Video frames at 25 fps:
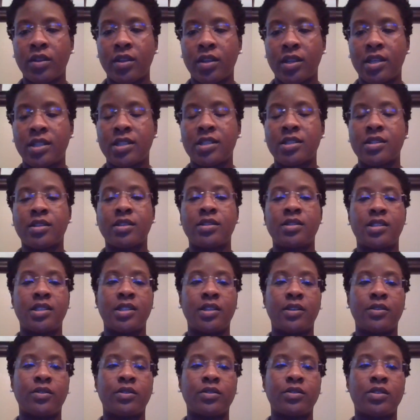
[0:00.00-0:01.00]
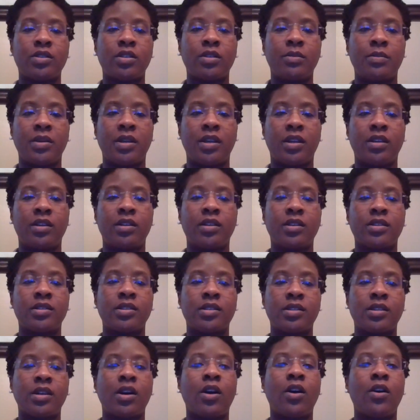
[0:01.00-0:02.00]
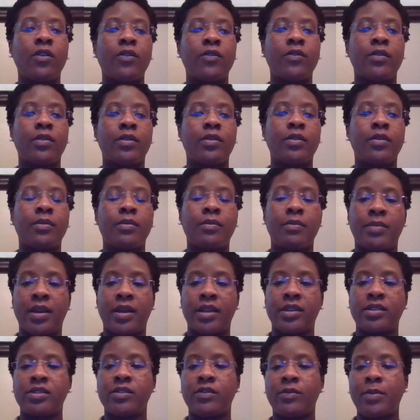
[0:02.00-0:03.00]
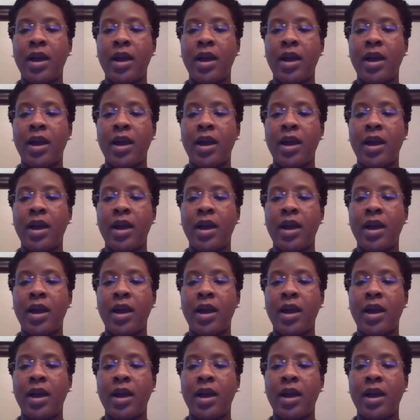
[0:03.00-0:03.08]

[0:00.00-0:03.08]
it is considered to be a soft base of